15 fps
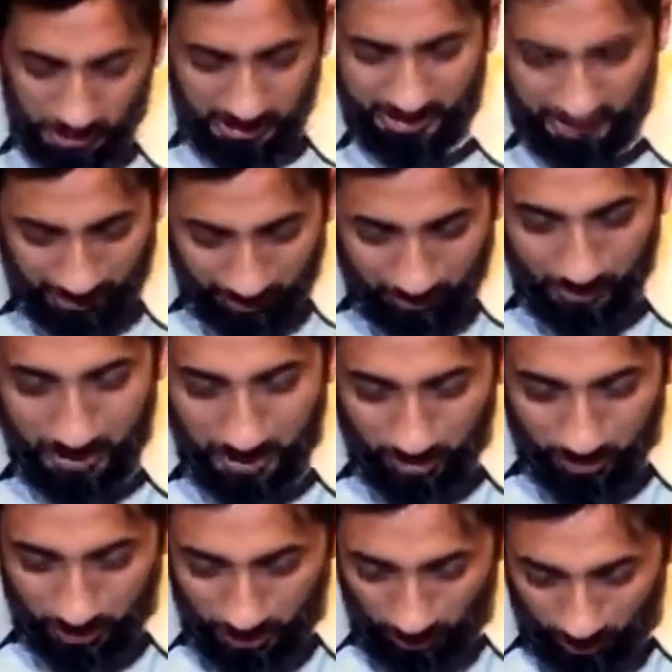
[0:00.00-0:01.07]
just to
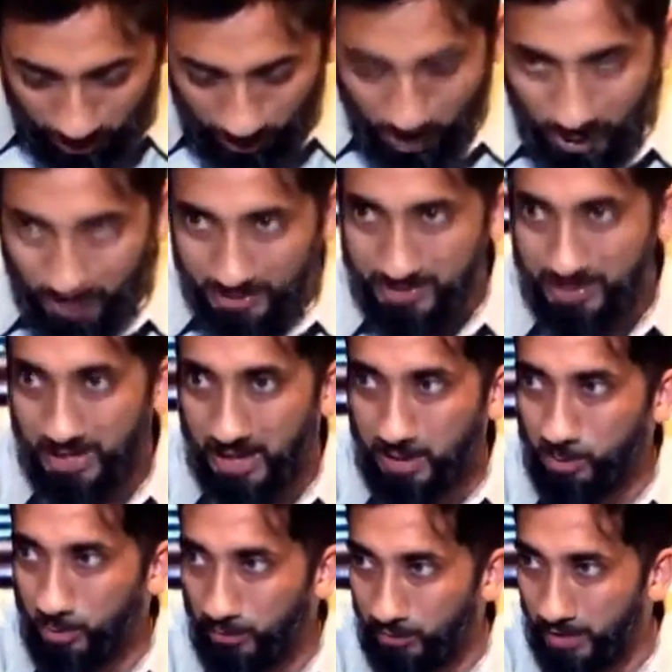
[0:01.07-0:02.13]
be with your thoughts
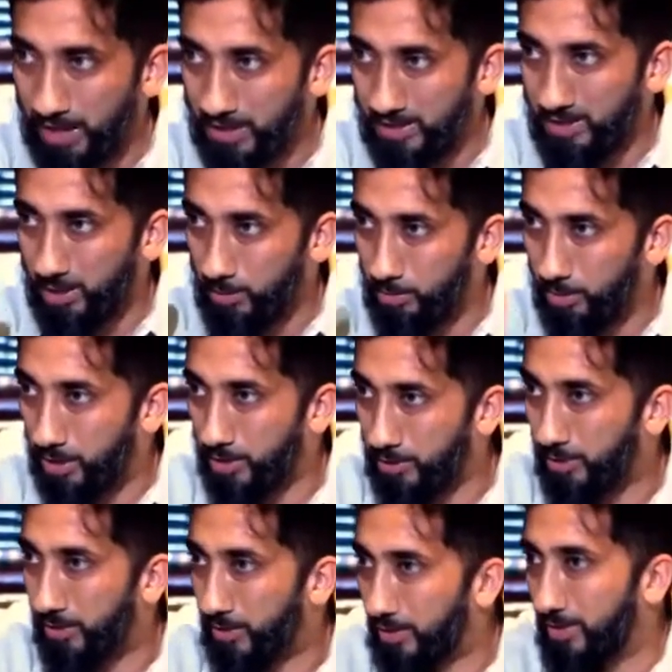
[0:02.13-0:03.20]
and reflect and
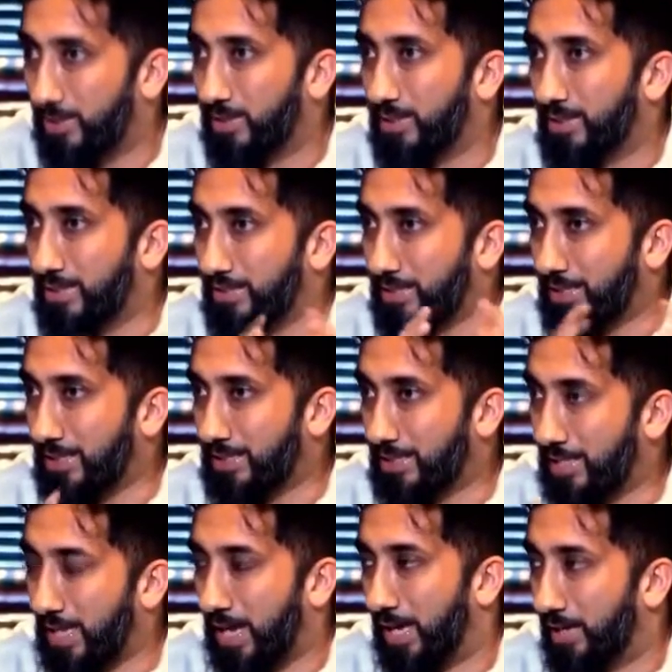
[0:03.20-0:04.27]
ponder.
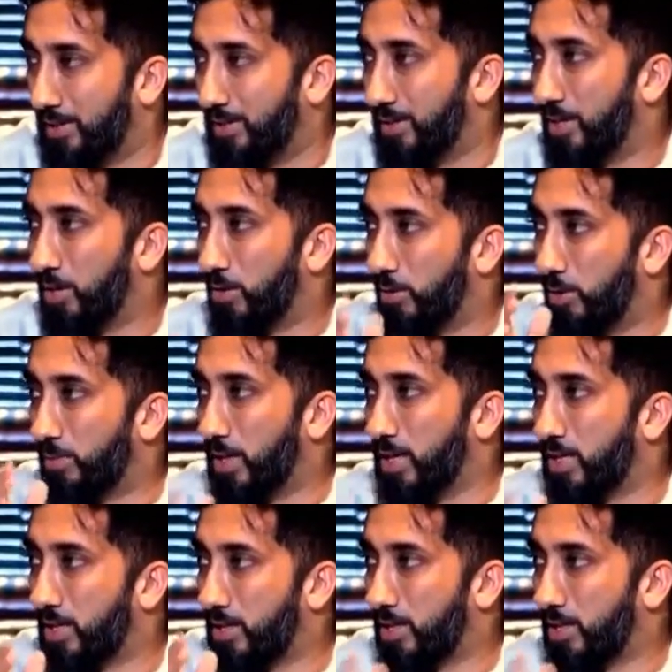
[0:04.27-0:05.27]
Just that. We